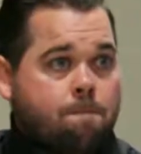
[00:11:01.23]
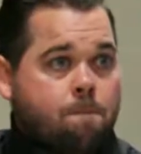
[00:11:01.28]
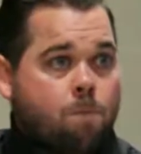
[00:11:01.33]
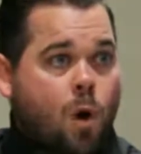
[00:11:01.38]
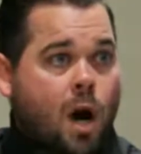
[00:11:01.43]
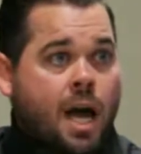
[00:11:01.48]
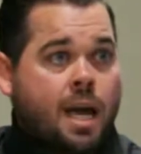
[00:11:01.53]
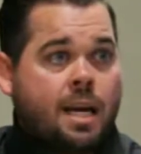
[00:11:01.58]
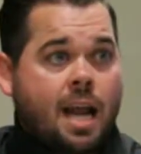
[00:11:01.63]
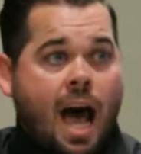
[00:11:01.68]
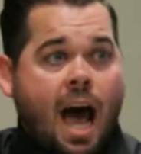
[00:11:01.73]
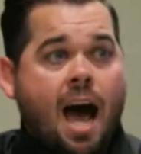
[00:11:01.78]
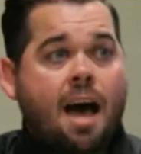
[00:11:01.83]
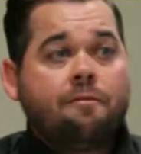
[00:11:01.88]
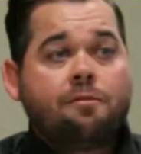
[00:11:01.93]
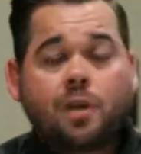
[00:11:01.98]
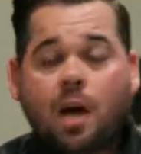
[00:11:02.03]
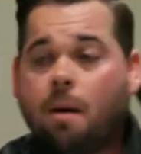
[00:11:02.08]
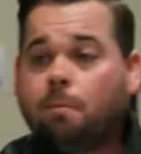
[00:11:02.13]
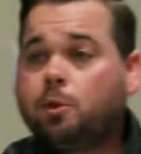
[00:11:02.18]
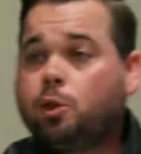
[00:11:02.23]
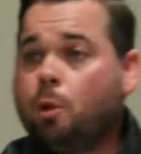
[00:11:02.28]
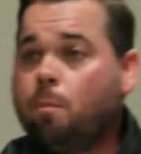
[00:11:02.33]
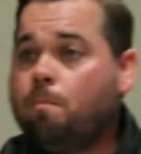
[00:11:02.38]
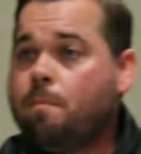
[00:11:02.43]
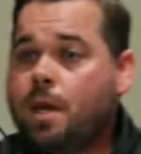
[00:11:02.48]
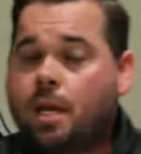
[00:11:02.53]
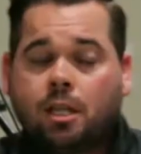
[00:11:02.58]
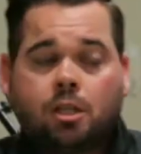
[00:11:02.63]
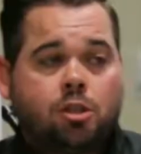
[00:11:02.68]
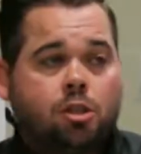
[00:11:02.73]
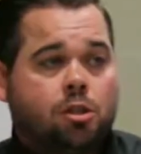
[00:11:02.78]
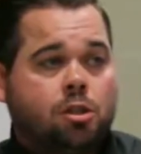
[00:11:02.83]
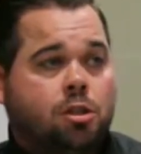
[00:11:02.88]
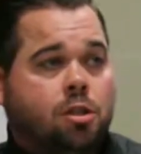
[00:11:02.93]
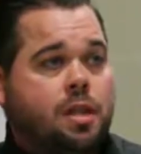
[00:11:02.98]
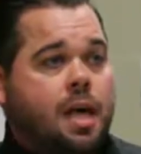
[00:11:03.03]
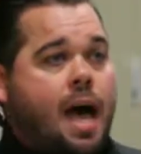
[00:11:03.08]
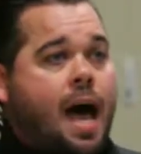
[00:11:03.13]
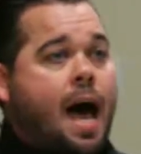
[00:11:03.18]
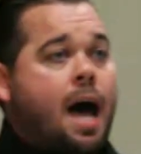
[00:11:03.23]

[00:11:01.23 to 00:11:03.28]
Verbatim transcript: Right? I've come to minister to the